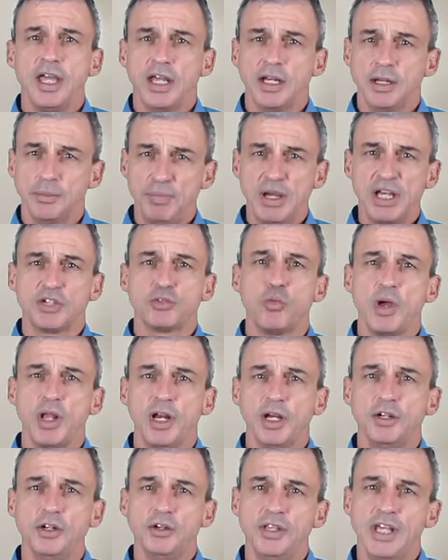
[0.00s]
and the best way
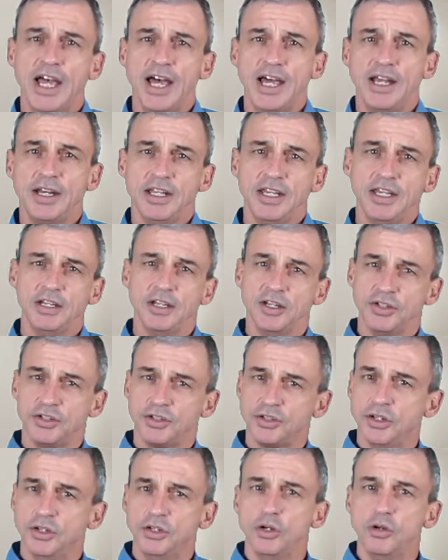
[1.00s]
to do that is
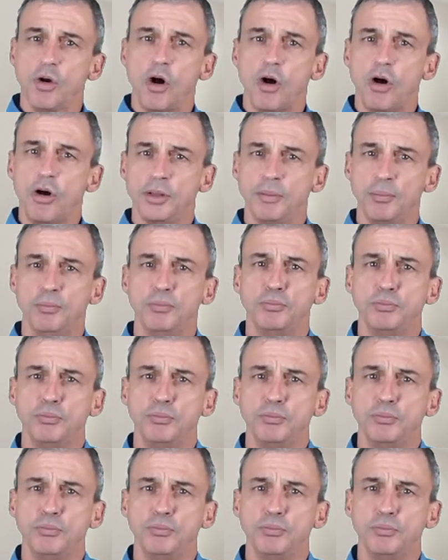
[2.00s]
to do all the